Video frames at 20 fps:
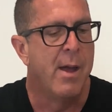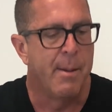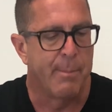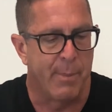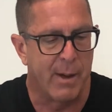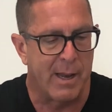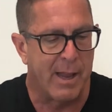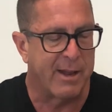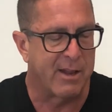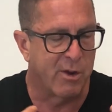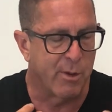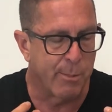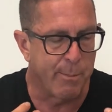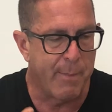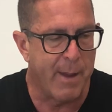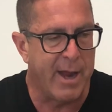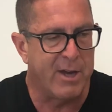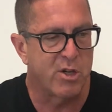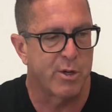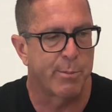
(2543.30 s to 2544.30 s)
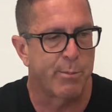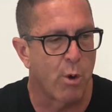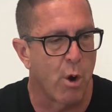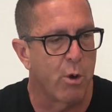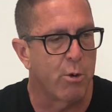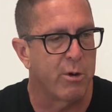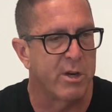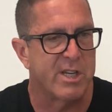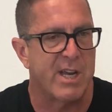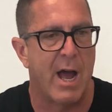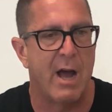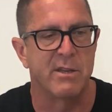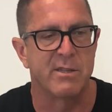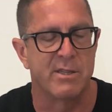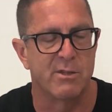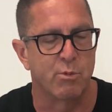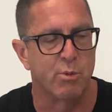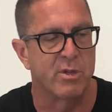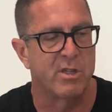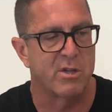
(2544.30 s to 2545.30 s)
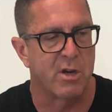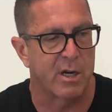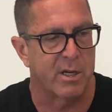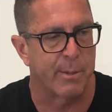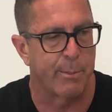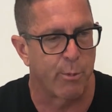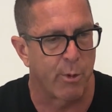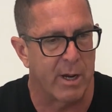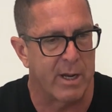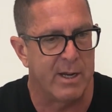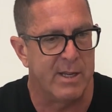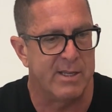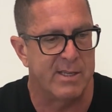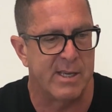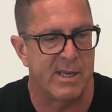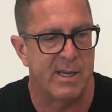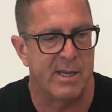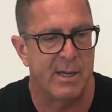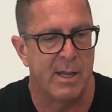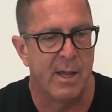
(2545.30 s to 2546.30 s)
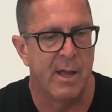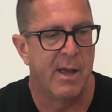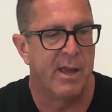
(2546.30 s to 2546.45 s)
But like your major brokerage houses will start to bring these in,